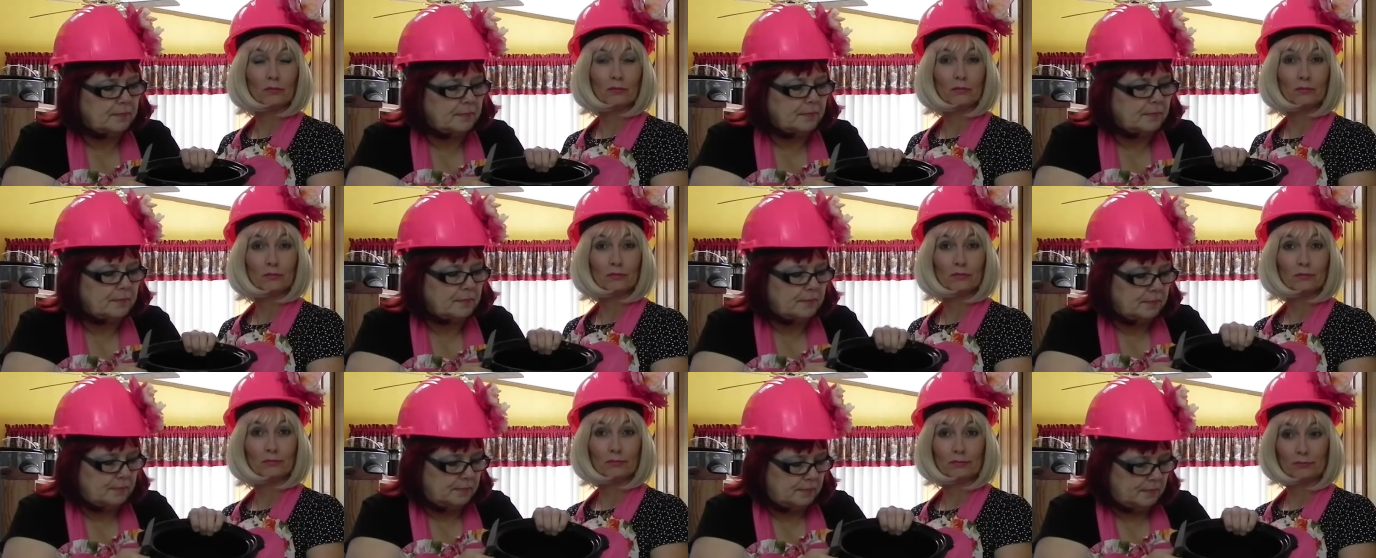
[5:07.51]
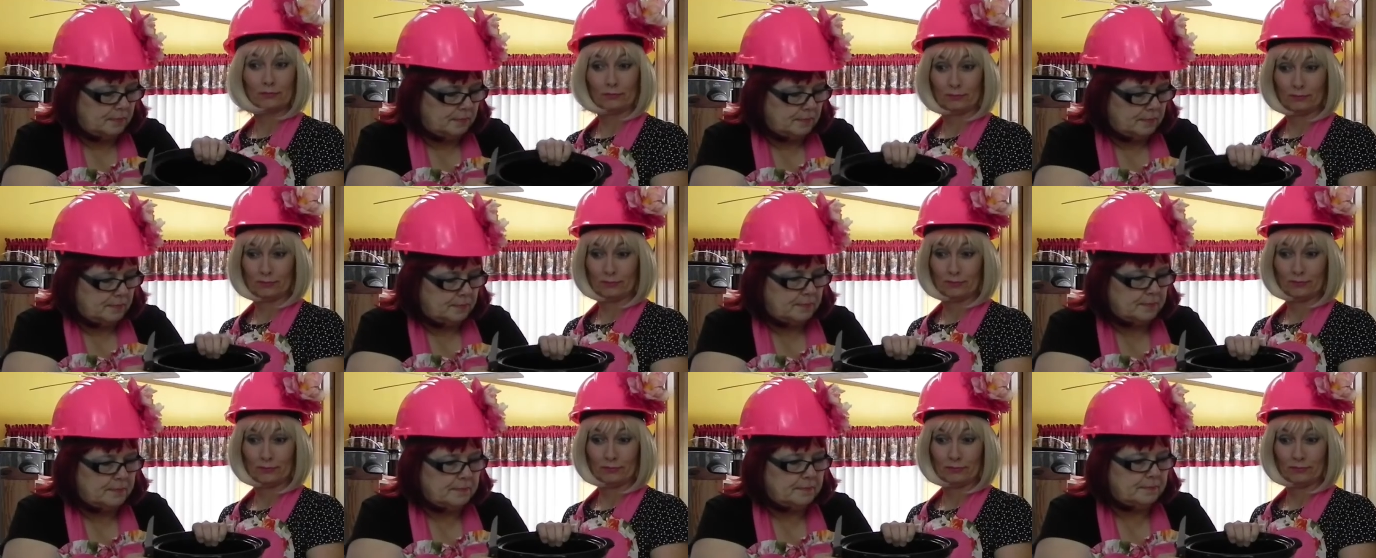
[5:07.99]

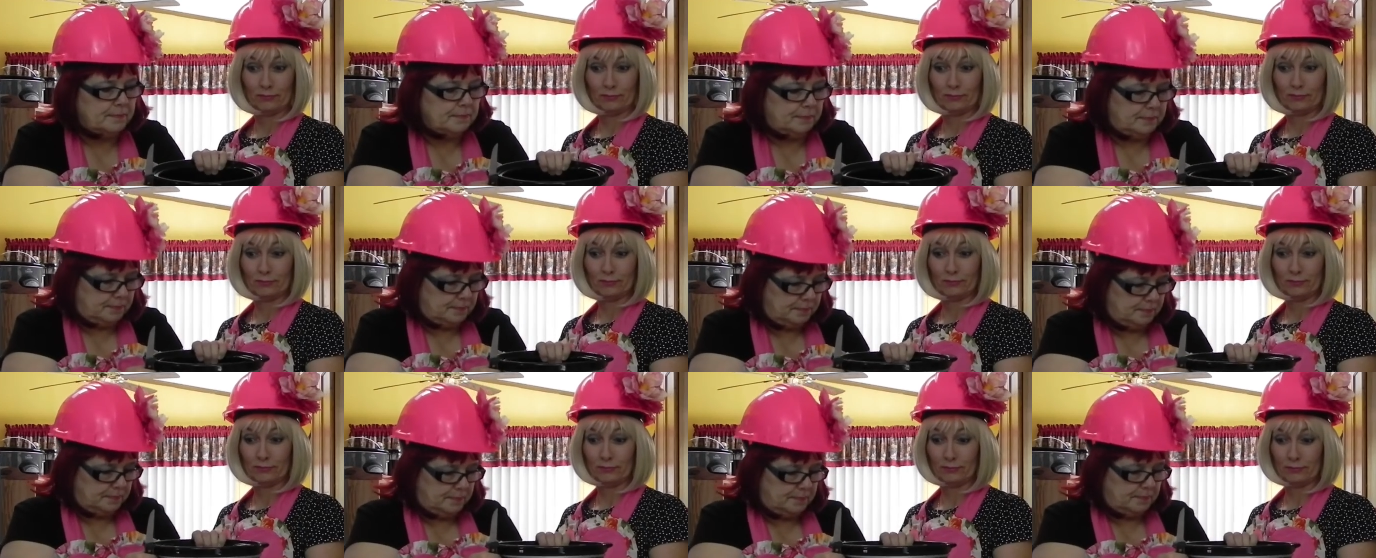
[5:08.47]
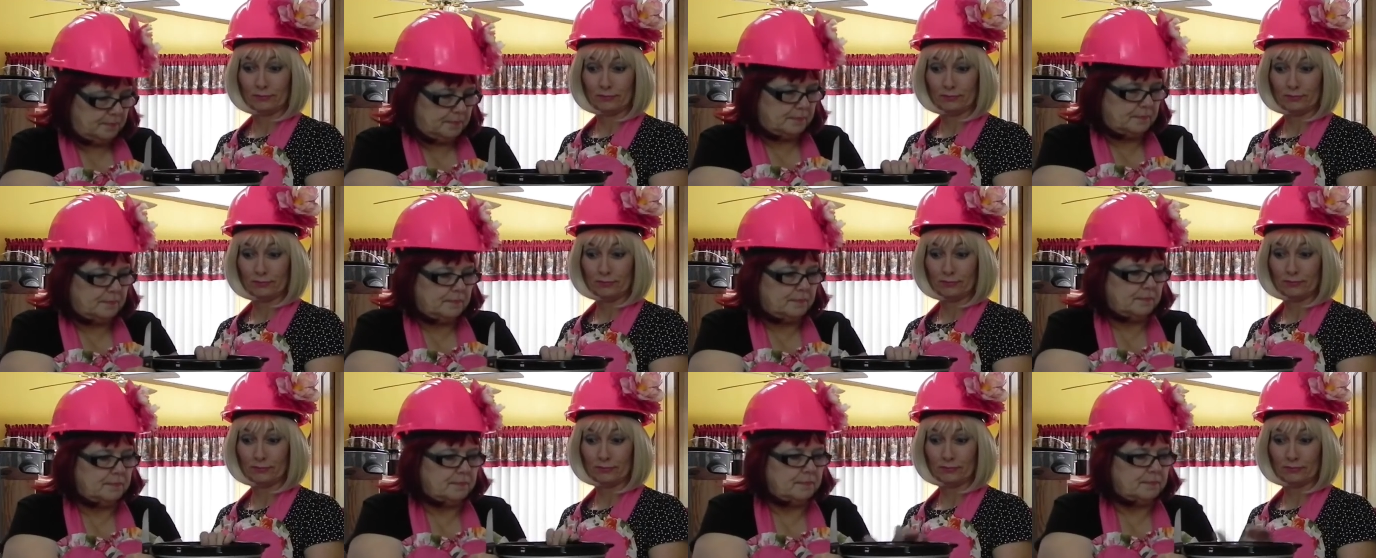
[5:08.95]

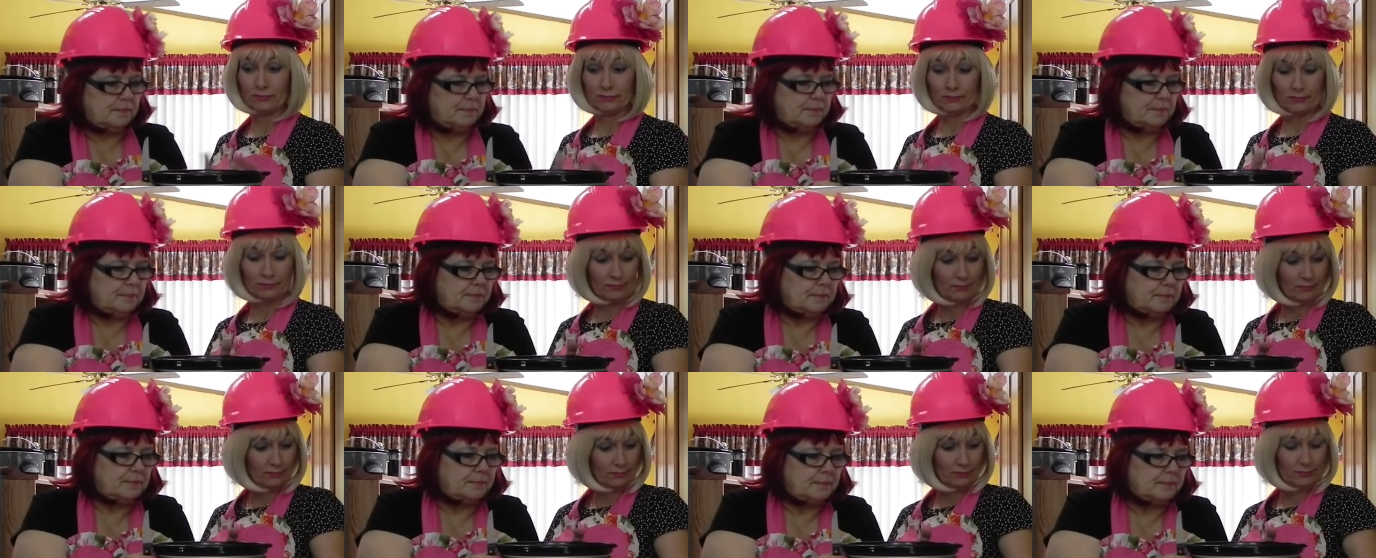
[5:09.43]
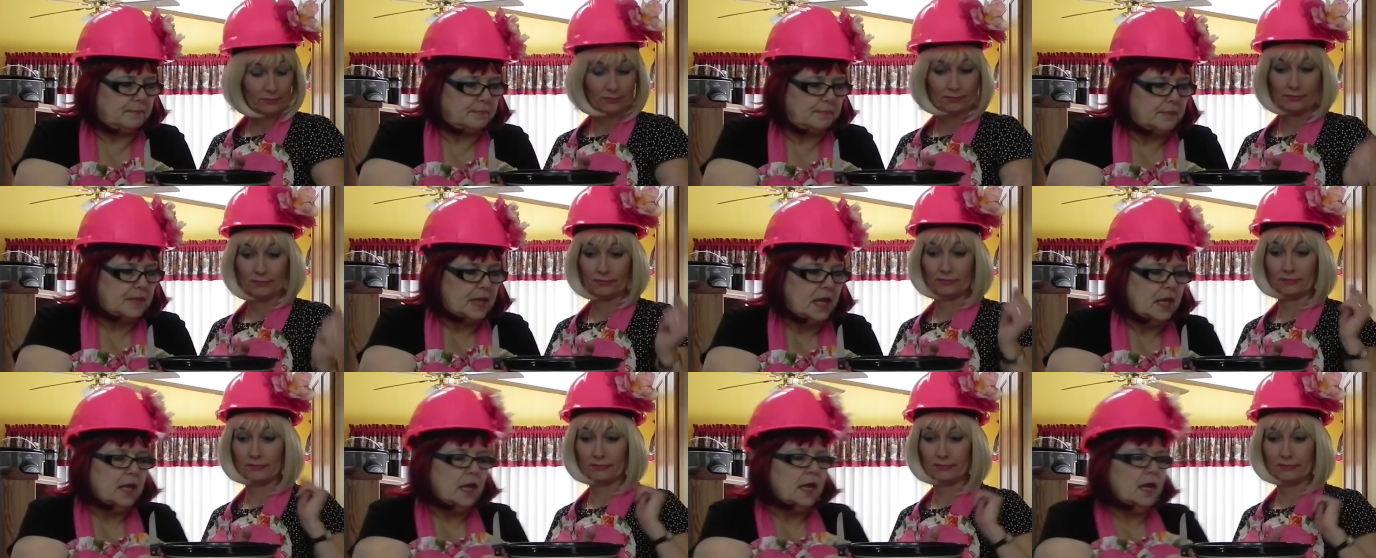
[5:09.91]
[no speech]